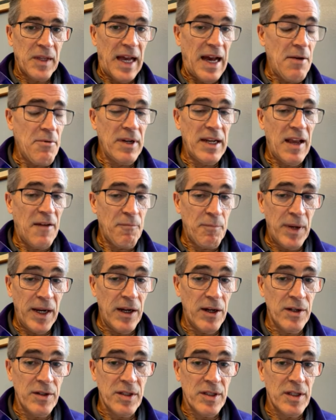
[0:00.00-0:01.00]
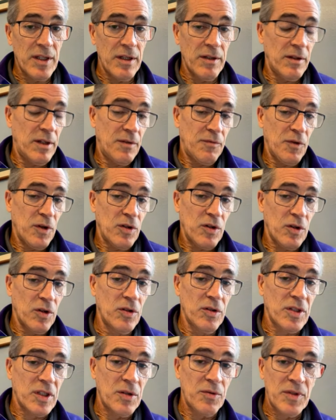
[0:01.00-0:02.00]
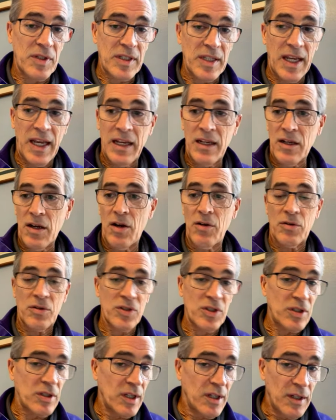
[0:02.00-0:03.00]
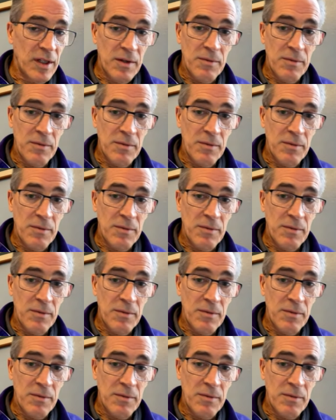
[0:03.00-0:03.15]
I would have parents of recruits that would say, "Coach,